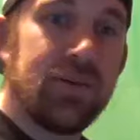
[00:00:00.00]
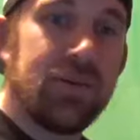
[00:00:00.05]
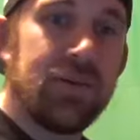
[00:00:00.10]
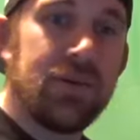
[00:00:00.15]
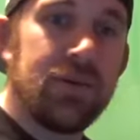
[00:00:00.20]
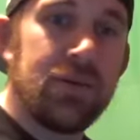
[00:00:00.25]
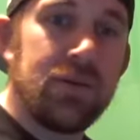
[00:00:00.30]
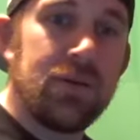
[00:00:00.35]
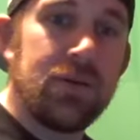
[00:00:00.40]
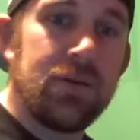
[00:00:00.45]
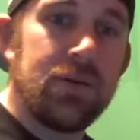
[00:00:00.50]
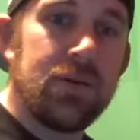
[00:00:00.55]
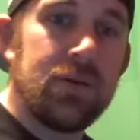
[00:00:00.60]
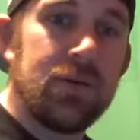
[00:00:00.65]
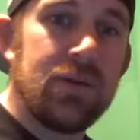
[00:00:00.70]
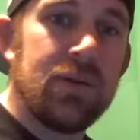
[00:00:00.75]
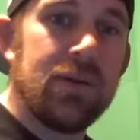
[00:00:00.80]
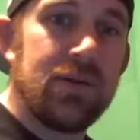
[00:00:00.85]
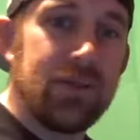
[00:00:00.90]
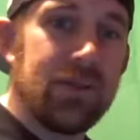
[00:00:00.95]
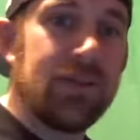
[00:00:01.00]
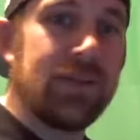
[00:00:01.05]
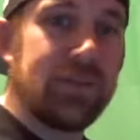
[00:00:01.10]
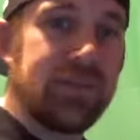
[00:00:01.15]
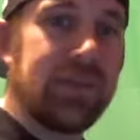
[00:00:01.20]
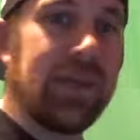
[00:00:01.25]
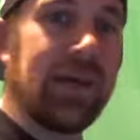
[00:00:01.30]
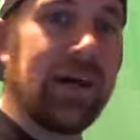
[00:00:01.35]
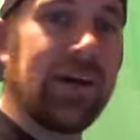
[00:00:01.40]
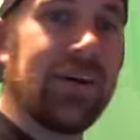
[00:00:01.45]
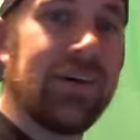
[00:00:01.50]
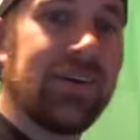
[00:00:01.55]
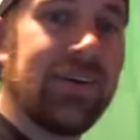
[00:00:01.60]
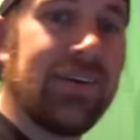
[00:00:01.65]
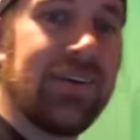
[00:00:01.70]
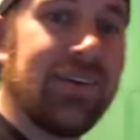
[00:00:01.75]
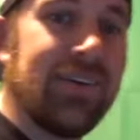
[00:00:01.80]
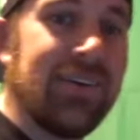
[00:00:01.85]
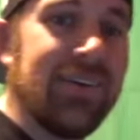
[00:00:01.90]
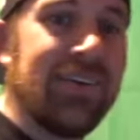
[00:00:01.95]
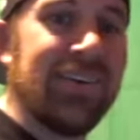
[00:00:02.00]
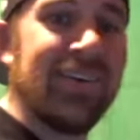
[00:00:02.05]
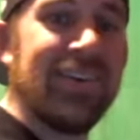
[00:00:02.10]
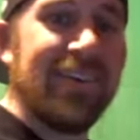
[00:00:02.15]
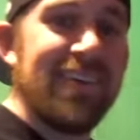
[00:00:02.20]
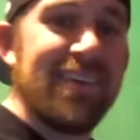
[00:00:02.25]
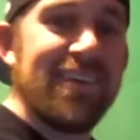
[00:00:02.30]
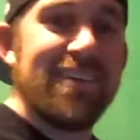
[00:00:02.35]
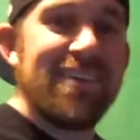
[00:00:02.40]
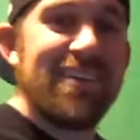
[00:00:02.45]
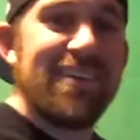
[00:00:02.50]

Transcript: Yes. Yeah. I'm not